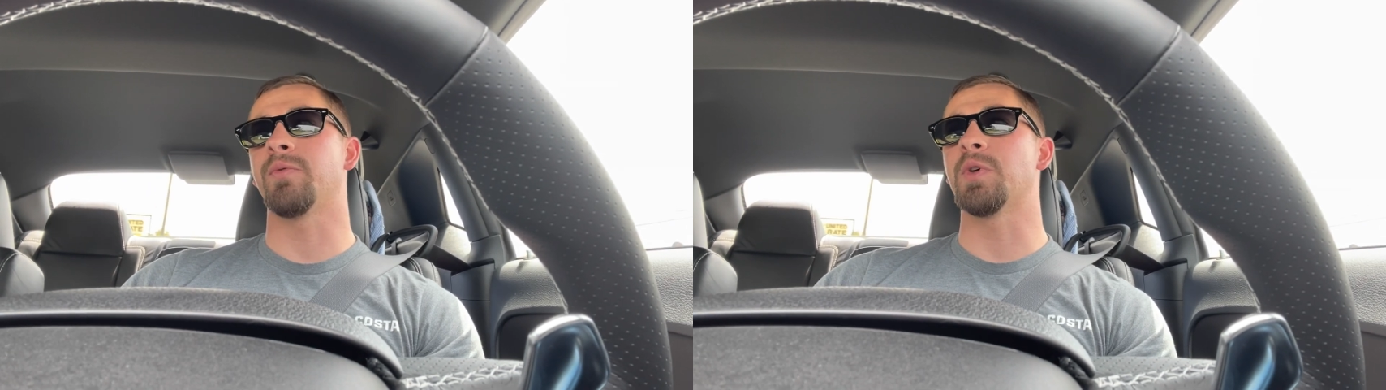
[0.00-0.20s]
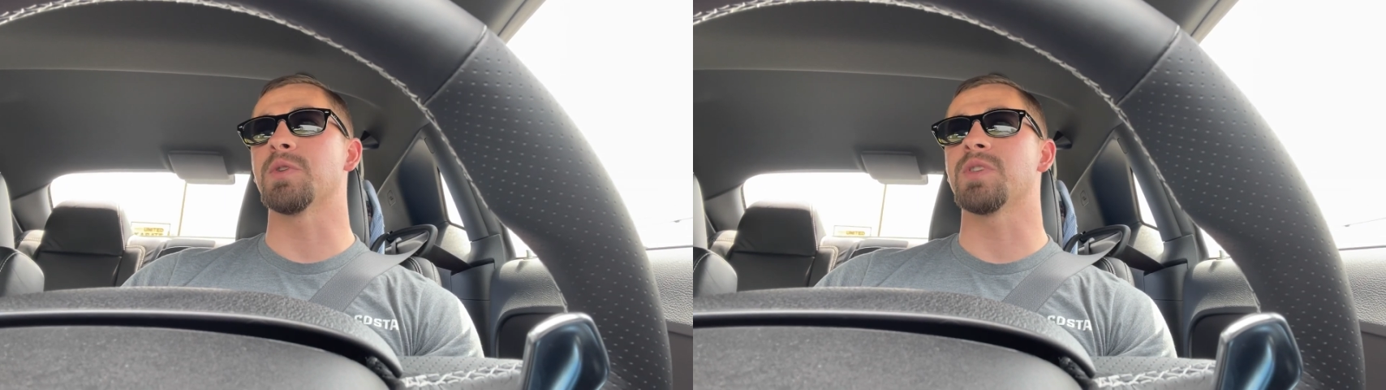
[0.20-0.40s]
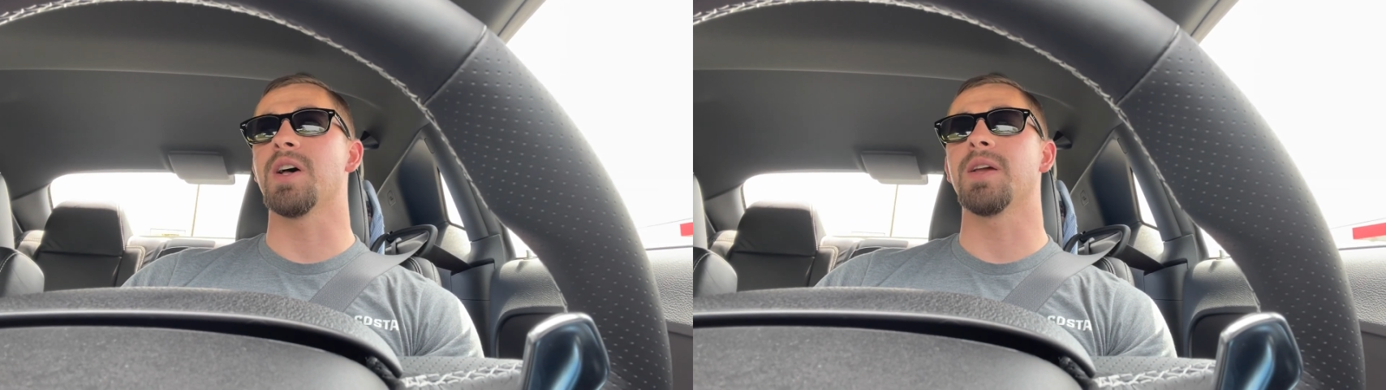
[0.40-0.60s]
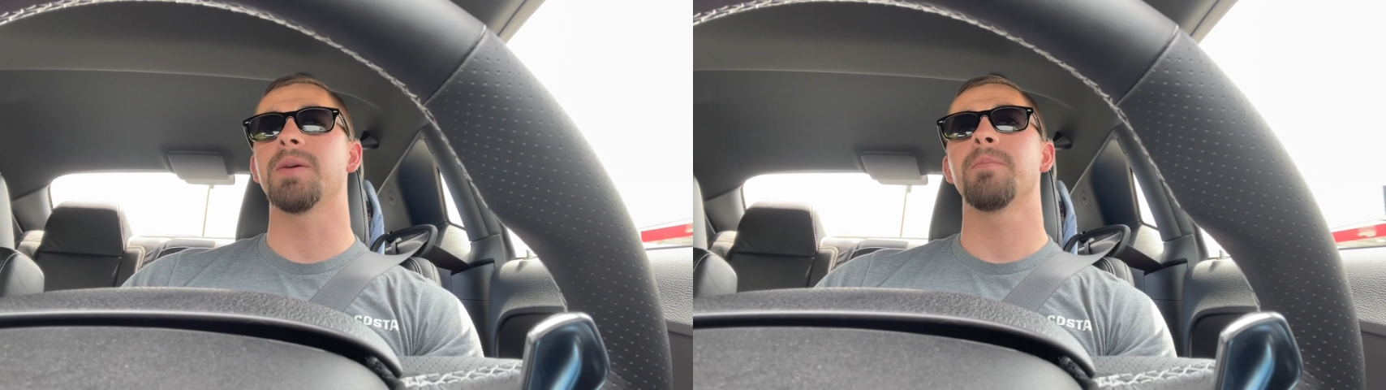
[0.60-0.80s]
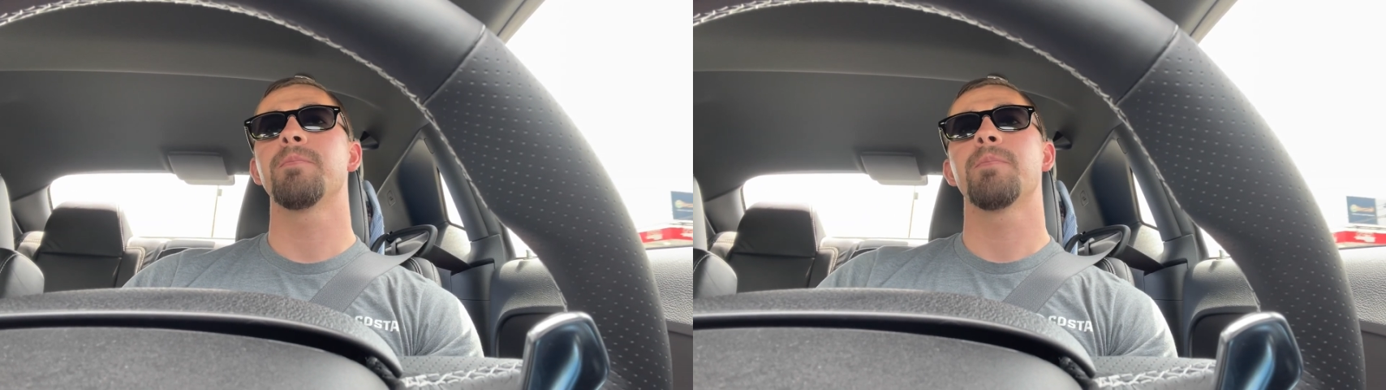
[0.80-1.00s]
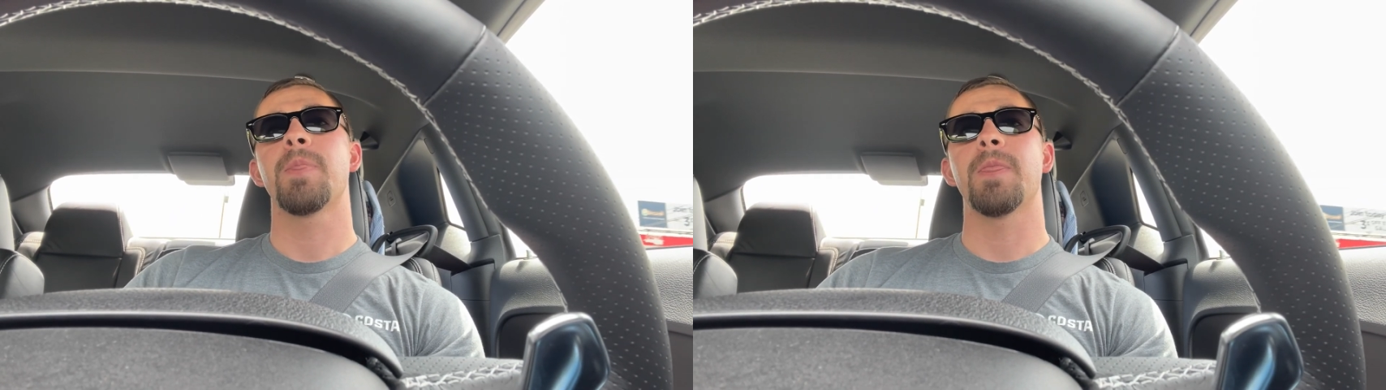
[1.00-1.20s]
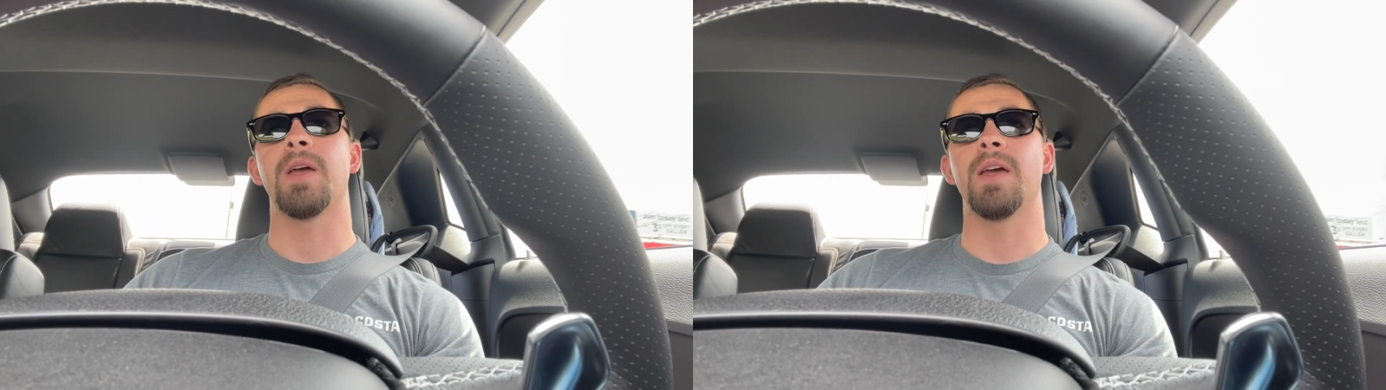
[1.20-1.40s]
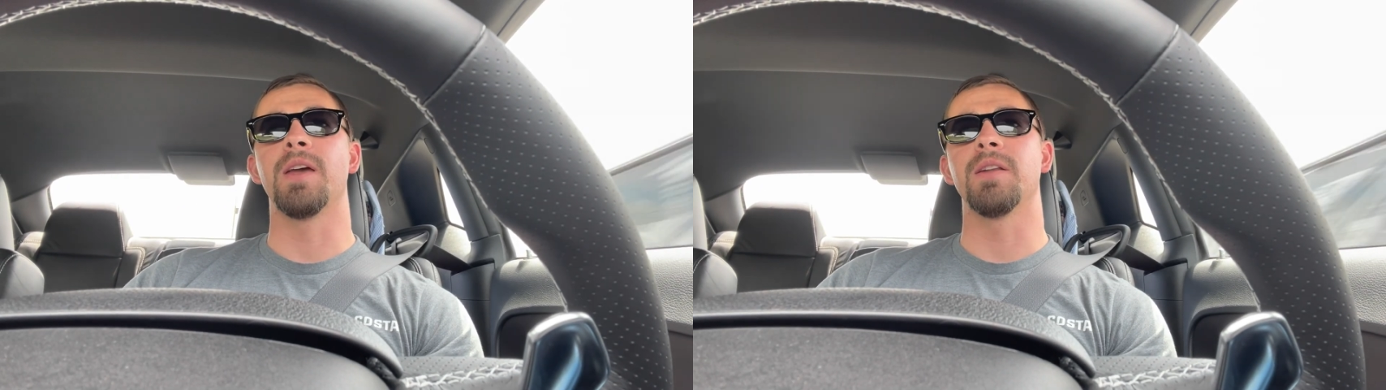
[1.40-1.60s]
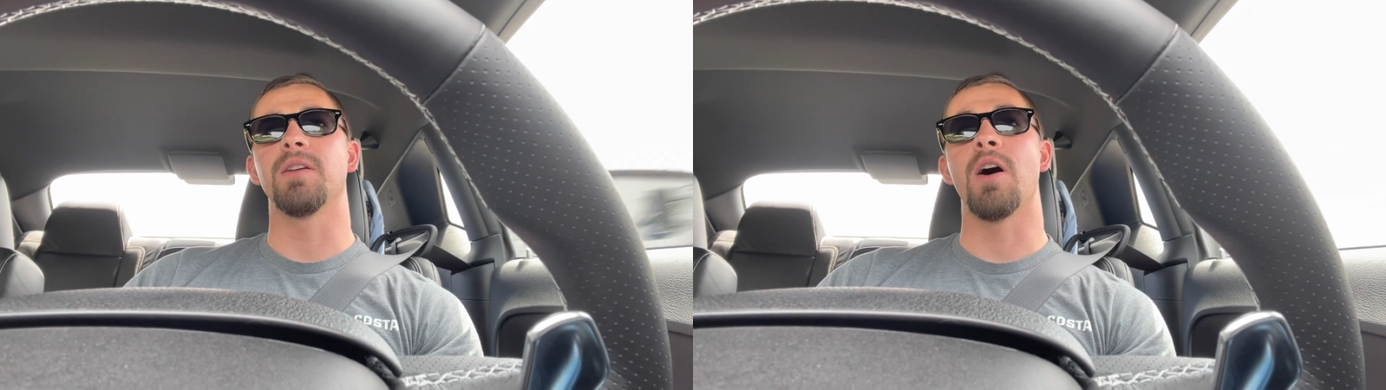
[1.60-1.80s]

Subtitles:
it feels like, and